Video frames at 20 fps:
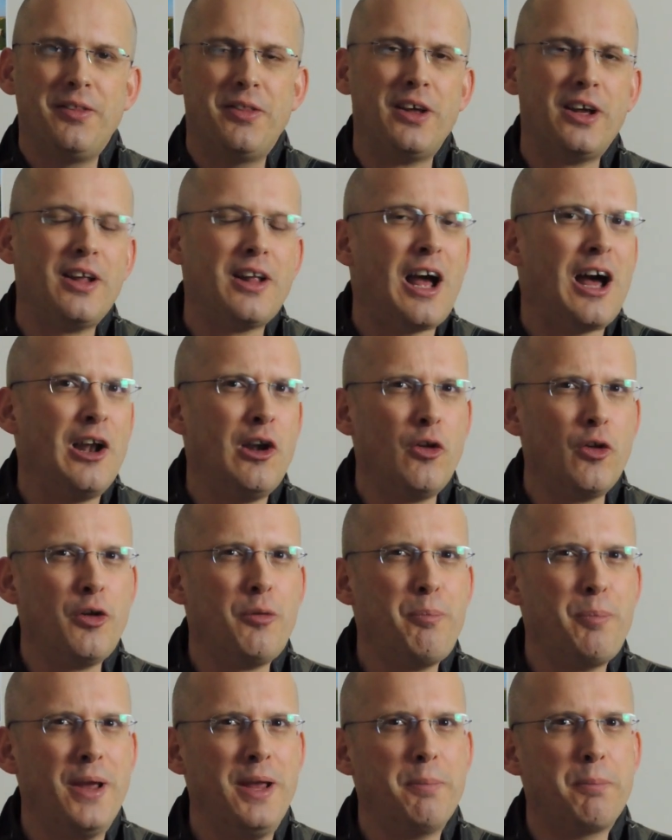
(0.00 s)
that a
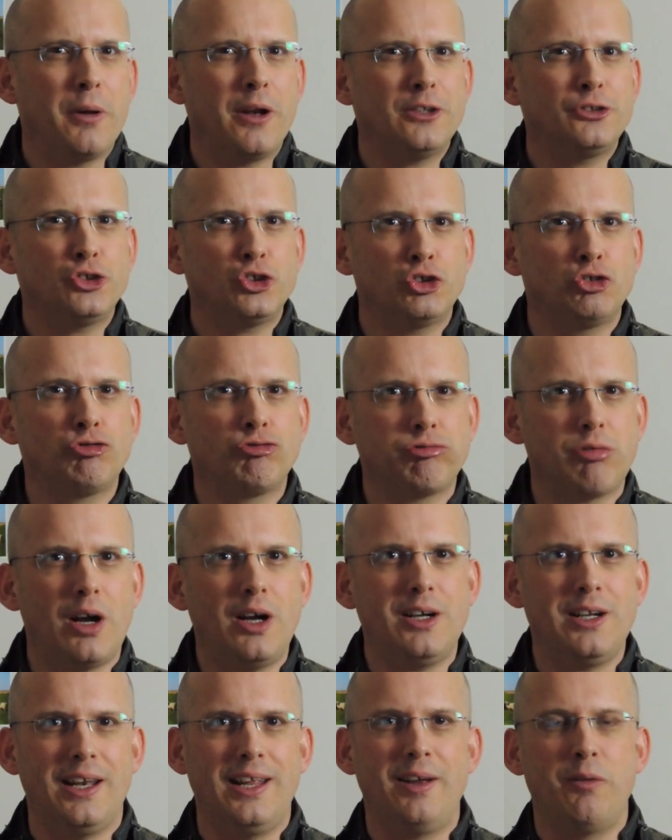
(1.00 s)
lot of people are
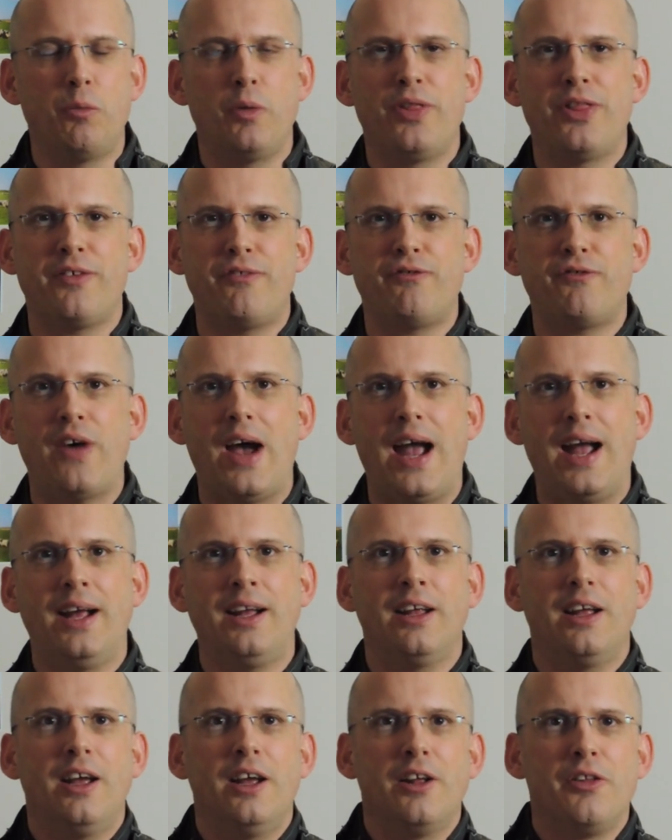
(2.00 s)
struggling with the
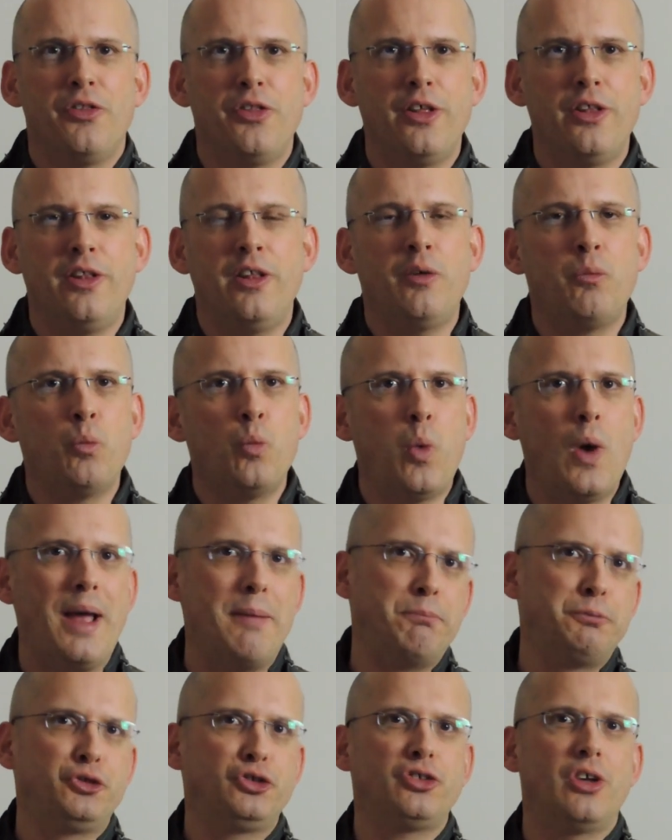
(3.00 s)
fact that the
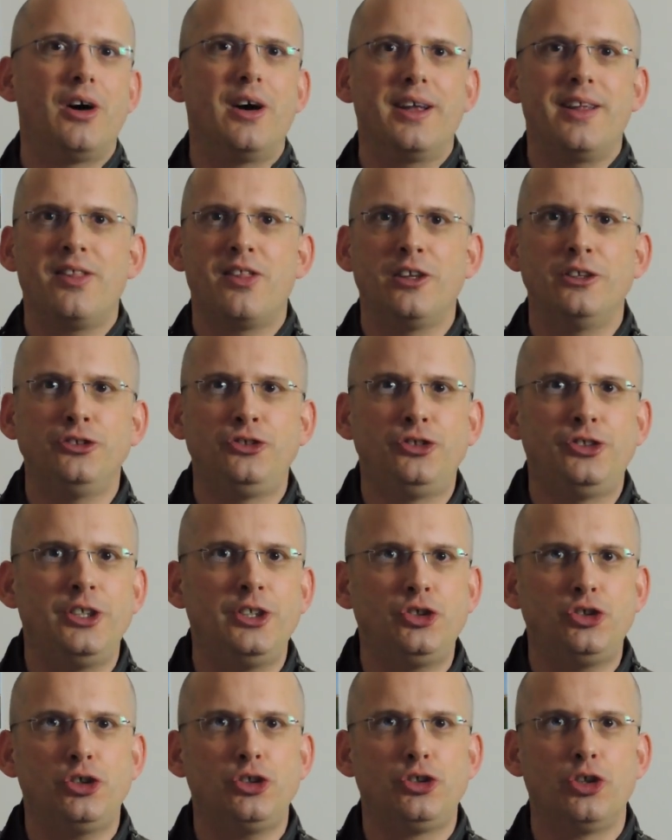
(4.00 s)
website, that
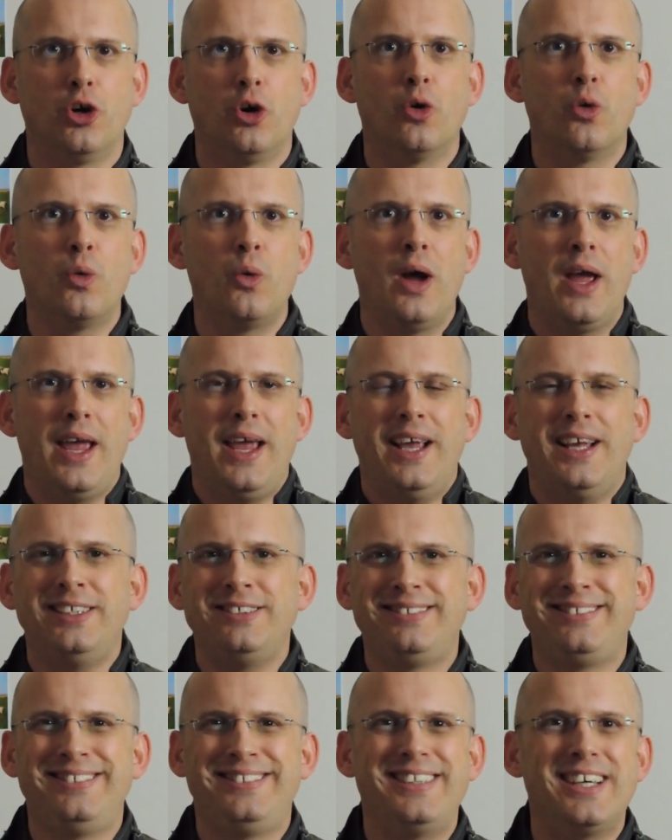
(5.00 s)
digital,
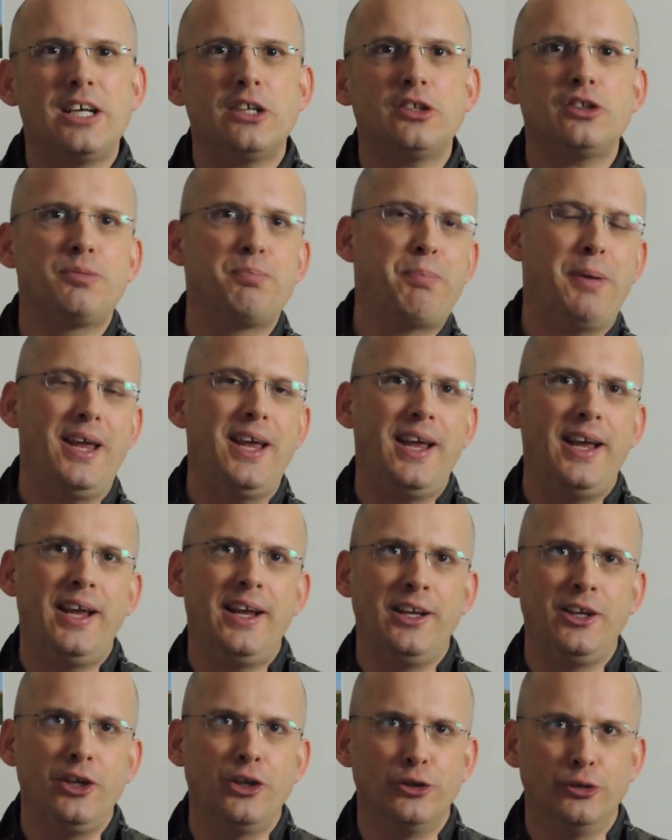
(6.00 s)
is just being